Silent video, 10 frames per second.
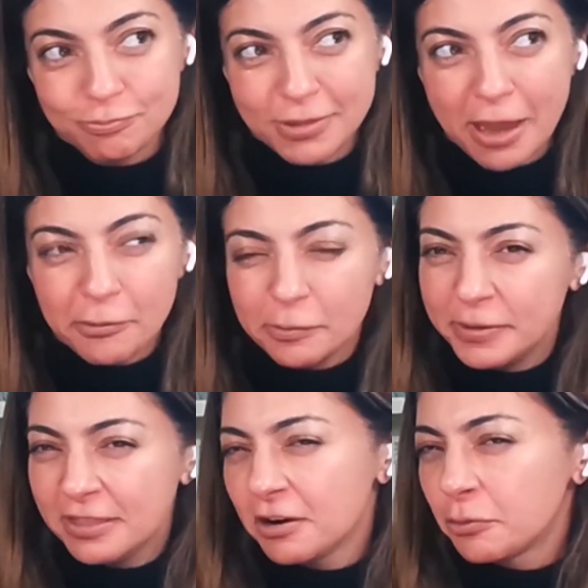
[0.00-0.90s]
that will
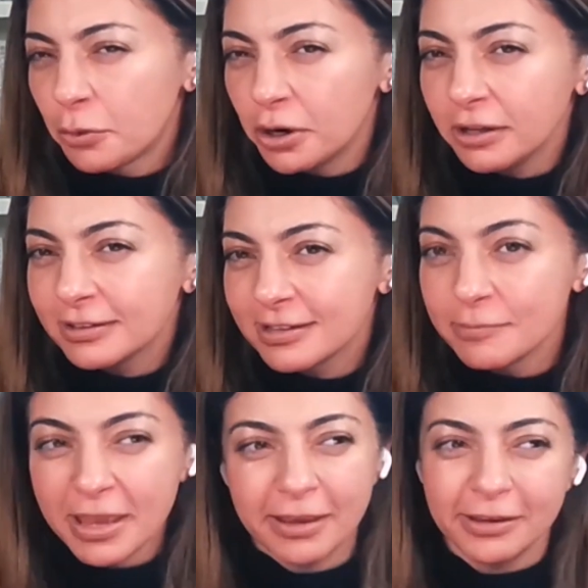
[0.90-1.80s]
be their world. And
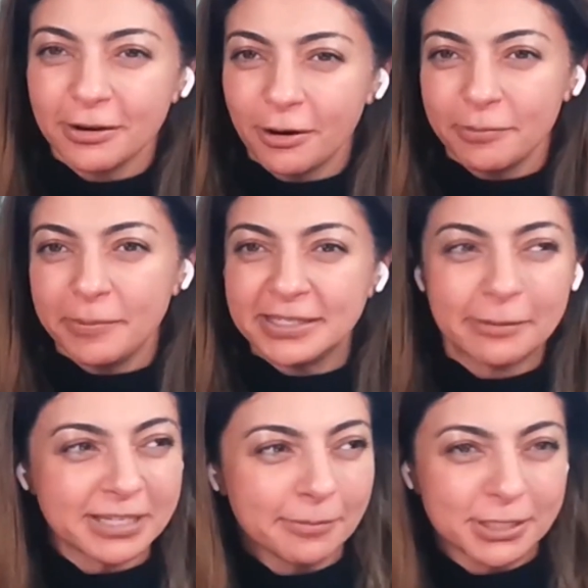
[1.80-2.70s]
maybe
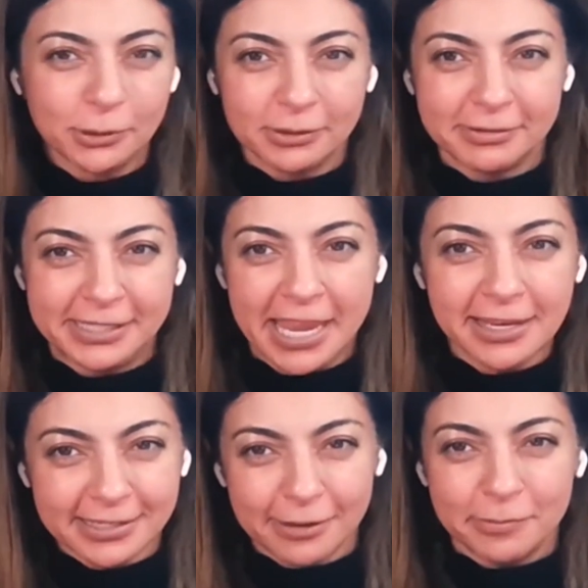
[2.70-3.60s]
sometimes you'll
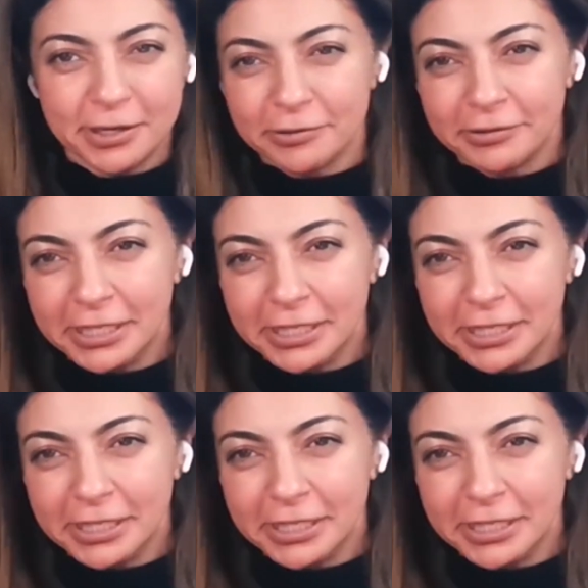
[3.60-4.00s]
date and be in a